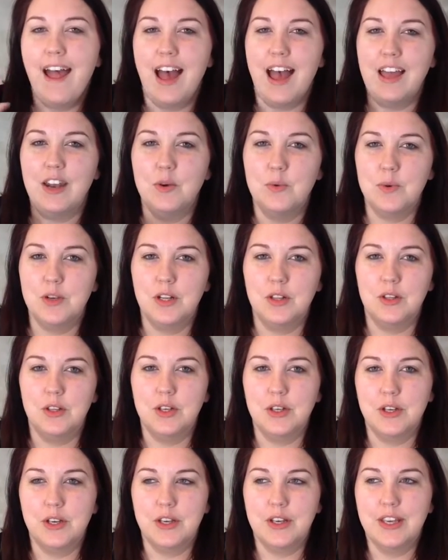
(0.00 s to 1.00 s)
I don't want to
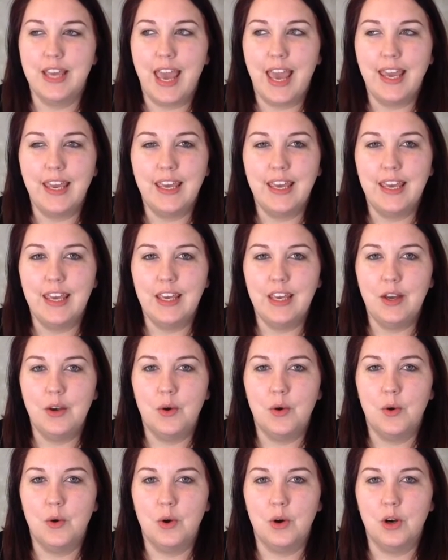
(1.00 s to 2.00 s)
look cakey
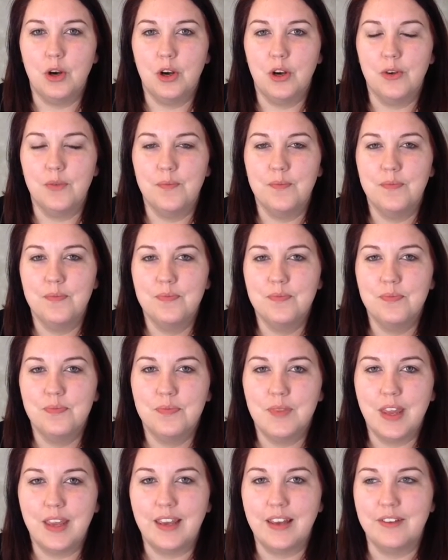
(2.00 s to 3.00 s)
or
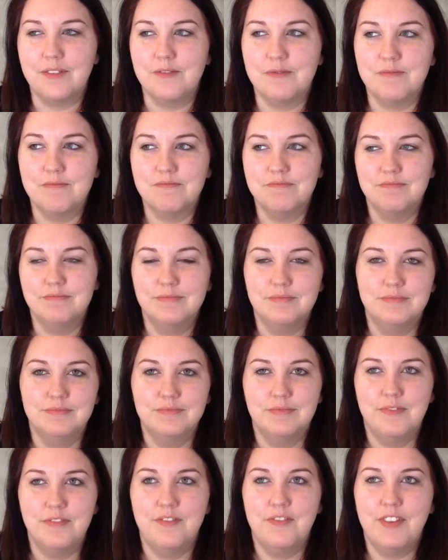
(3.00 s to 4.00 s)
like a
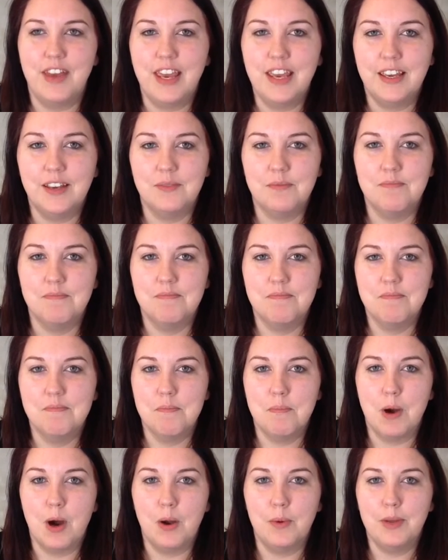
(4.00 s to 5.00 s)
fake
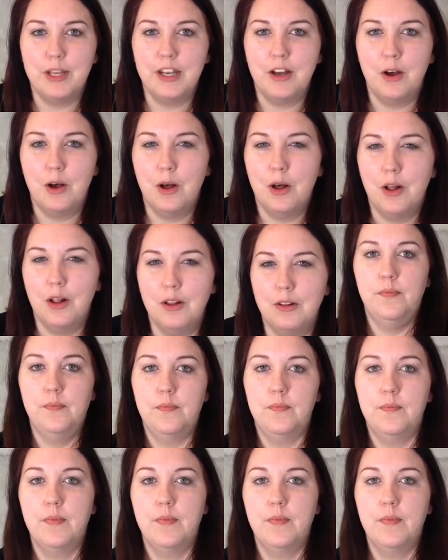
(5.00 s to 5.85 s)
Barbie doll.